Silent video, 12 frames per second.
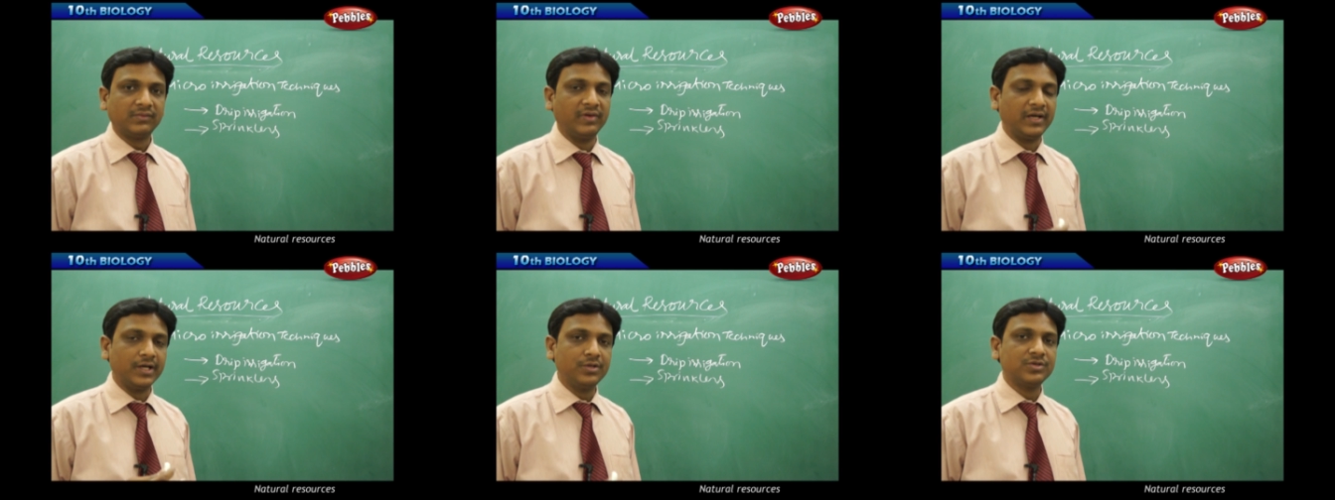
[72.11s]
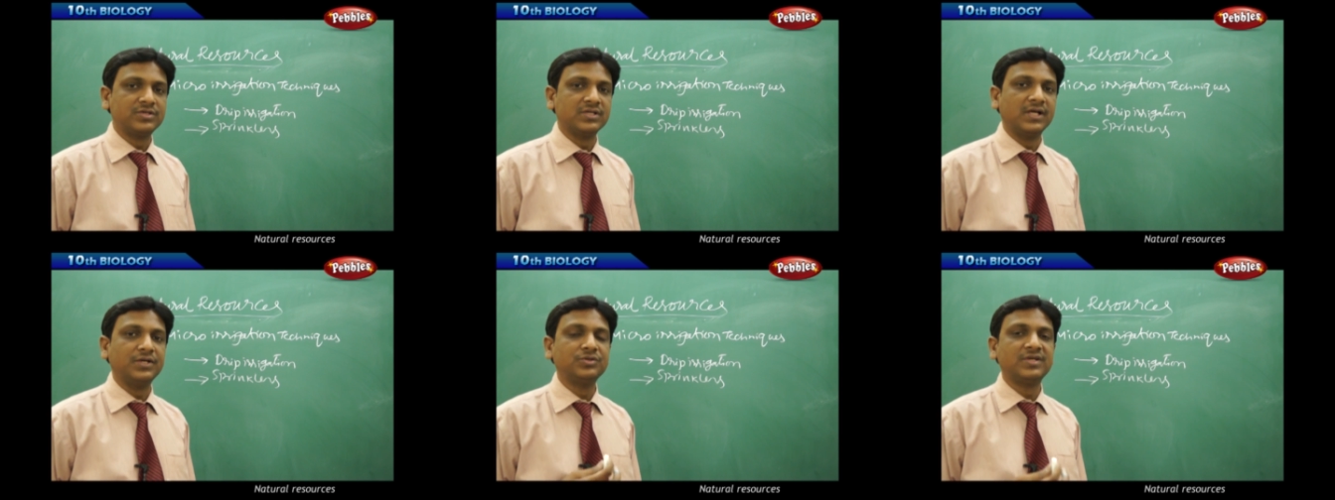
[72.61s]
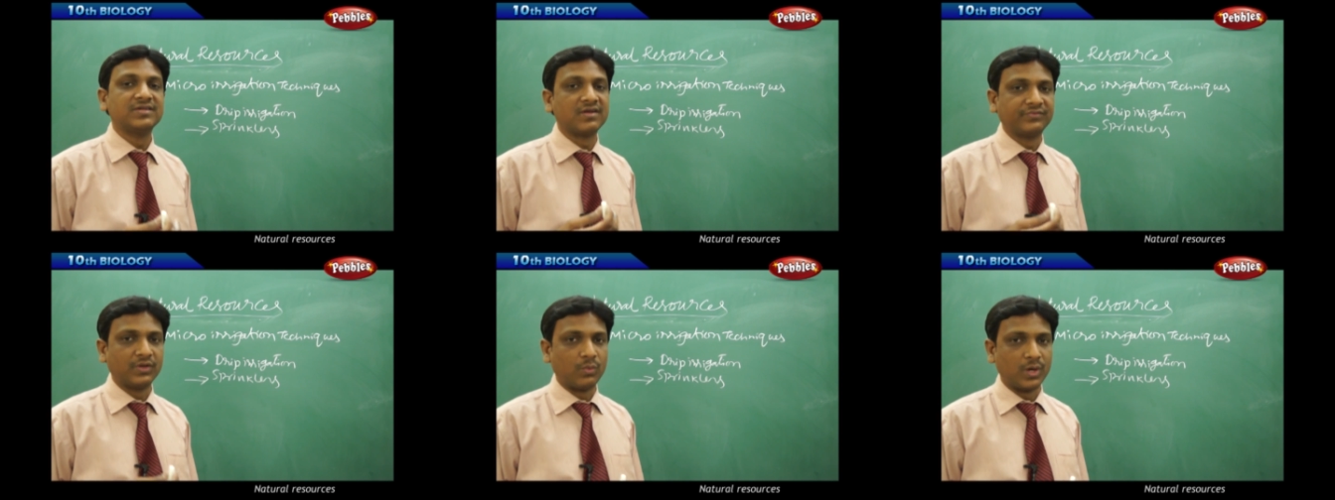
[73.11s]
will reduce the usage
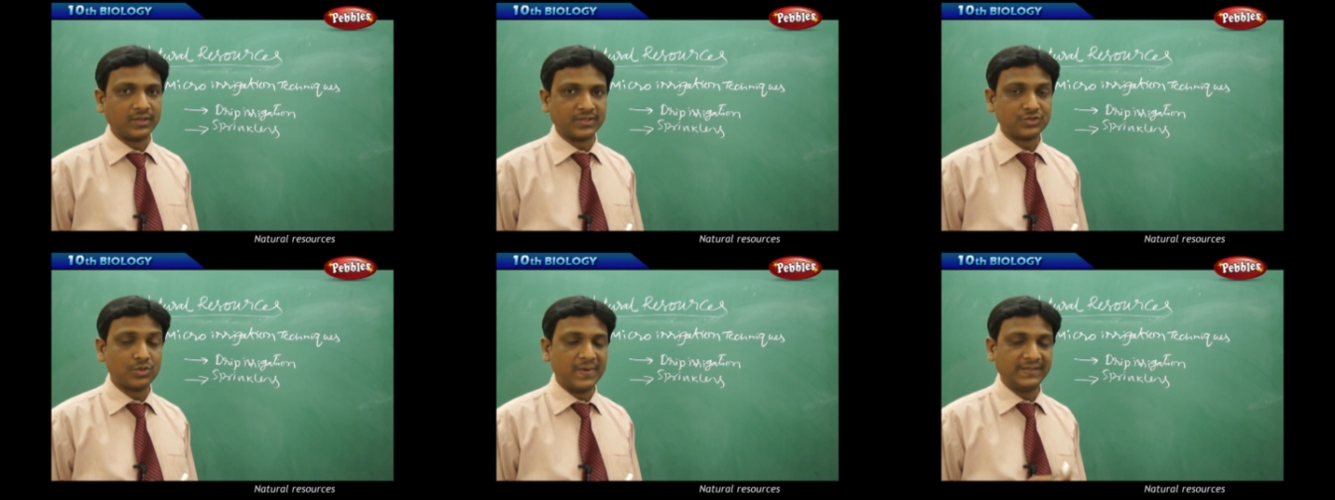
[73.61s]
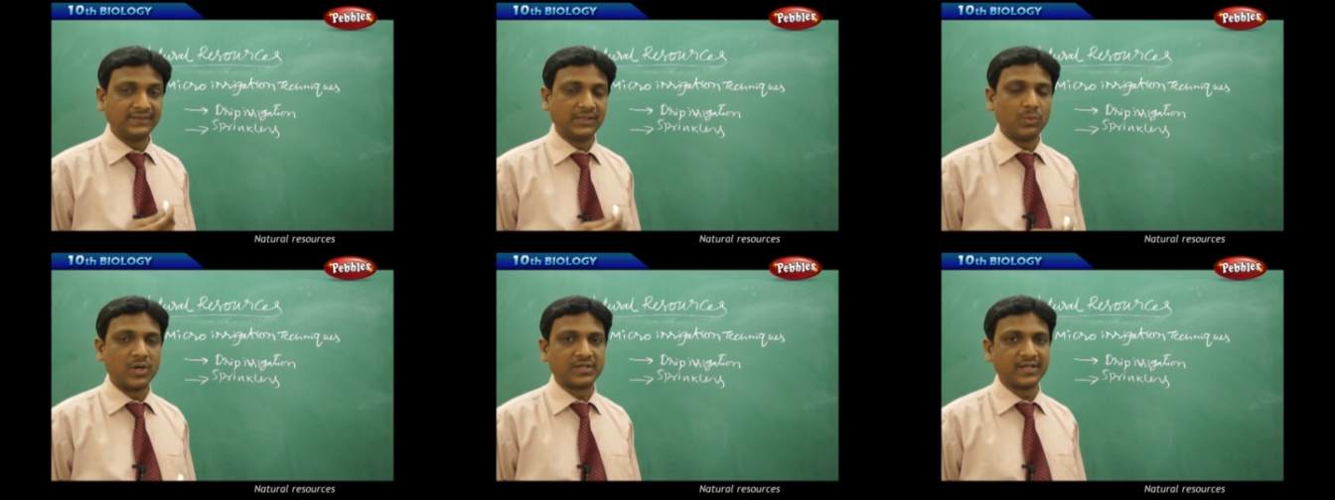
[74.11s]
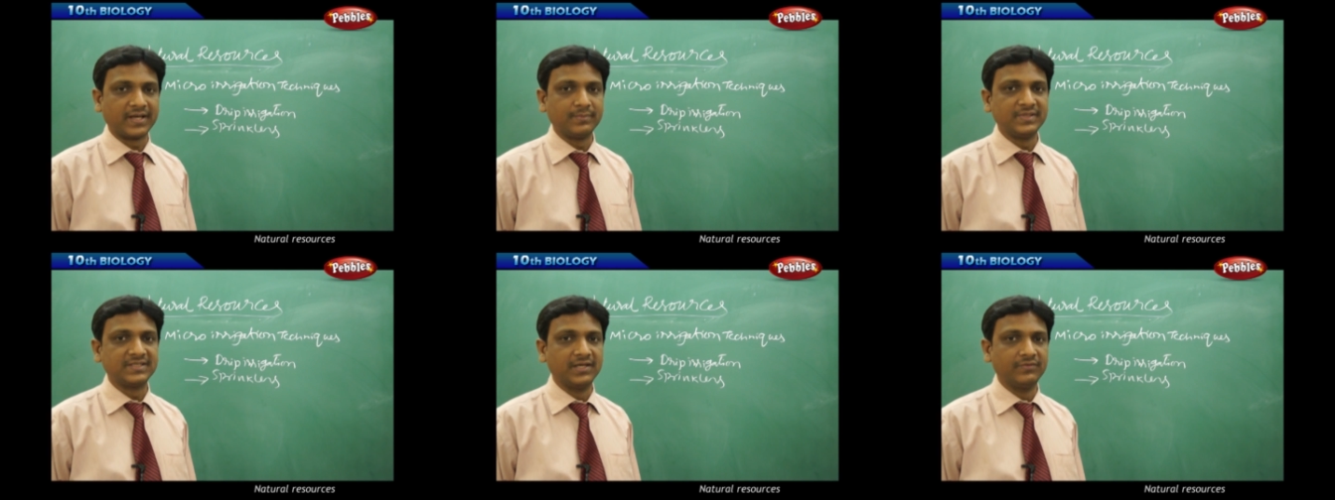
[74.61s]
of the water, so by that the water can
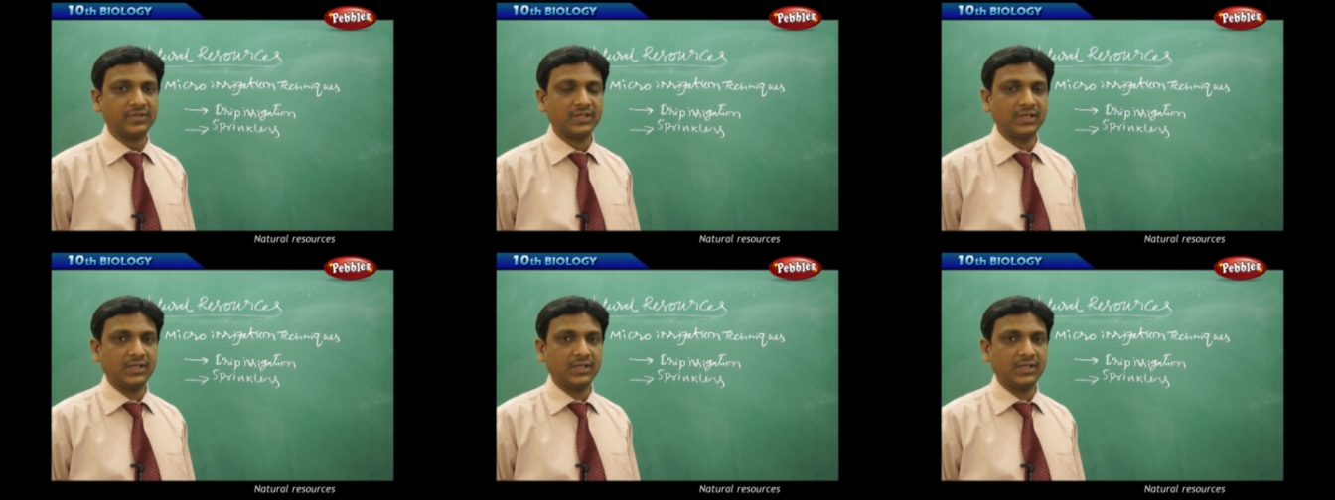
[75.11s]
be saved.